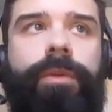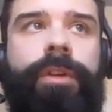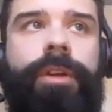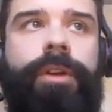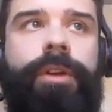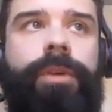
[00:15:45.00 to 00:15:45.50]
We'll
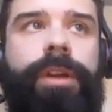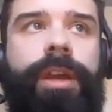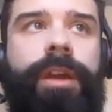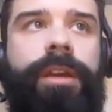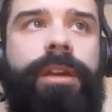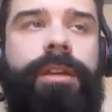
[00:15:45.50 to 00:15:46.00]
hit
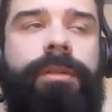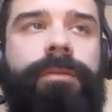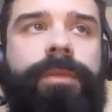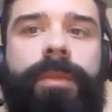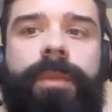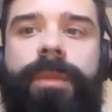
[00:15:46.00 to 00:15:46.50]
OK.
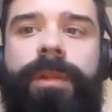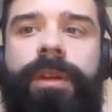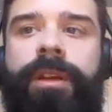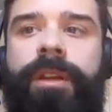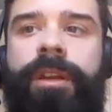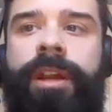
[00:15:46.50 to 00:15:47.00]

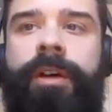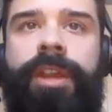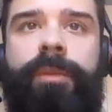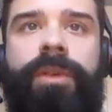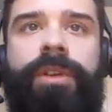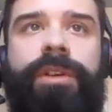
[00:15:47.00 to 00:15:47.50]
And now
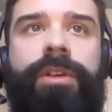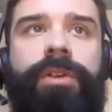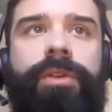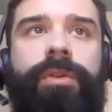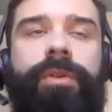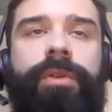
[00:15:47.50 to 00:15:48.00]
that
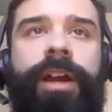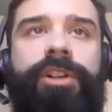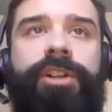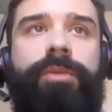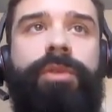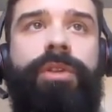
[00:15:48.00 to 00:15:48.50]
material
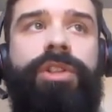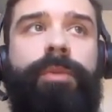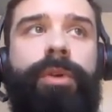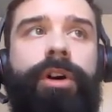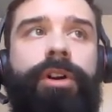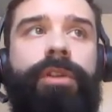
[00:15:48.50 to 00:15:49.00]
attribute is
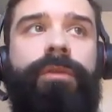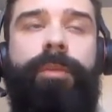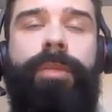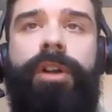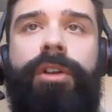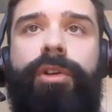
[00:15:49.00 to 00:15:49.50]
part of the
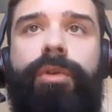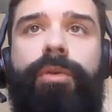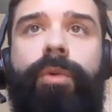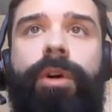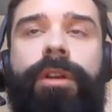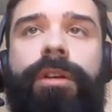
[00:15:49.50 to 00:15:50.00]
BOM
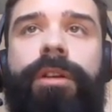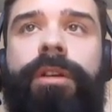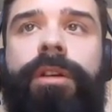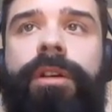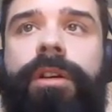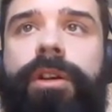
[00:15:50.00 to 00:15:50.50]
node 1
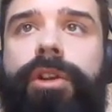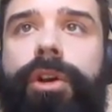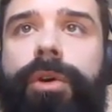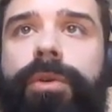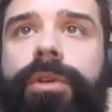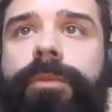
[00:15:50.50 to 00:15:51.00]

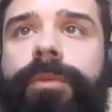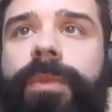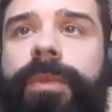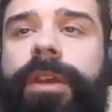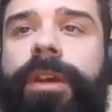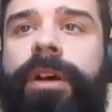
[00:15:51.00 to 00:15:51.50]
node.
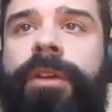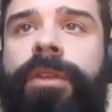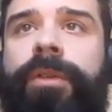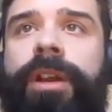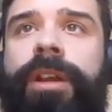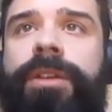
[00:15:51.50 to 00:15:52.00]
On
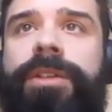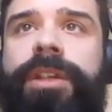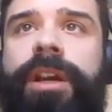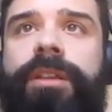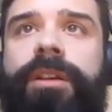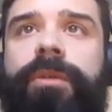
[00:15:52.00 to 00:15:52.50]
the right-hand
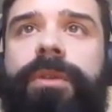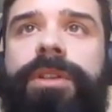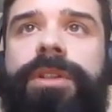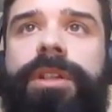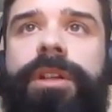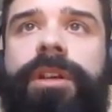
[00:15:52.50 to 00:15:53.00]
side there, we
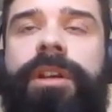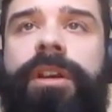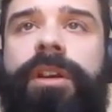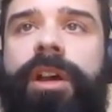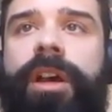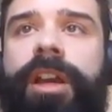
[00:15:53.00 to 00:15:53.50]
see,
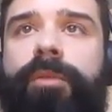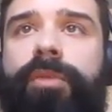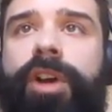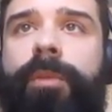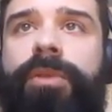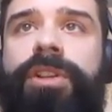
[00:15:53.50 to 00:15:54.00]
again,
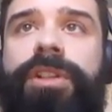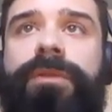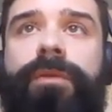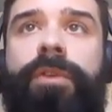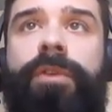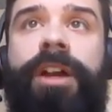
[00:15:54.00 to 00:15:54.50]
properties
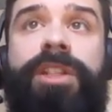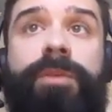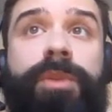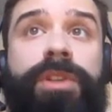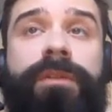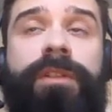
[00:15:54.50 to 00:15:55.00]
for that
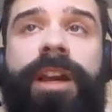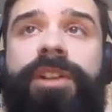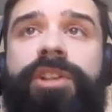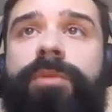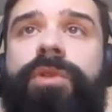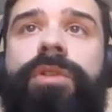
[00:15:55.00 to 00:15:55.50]
specific
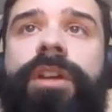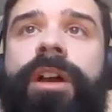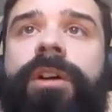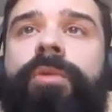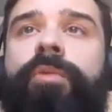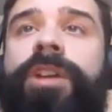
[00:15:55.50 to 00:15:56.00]
attribute
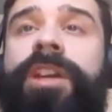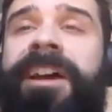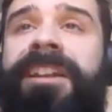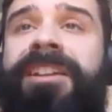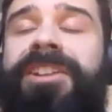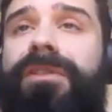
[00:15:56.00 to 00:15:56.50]
now. We can
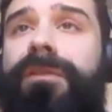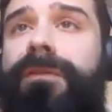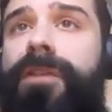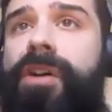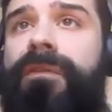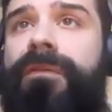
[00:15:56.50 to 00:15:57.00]
add any
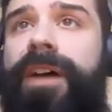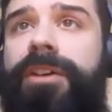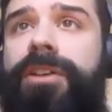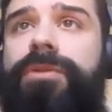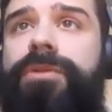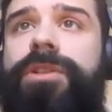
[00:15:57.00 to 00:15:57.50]
default
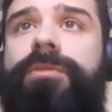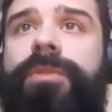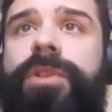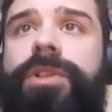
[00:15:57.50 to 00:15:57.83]
values.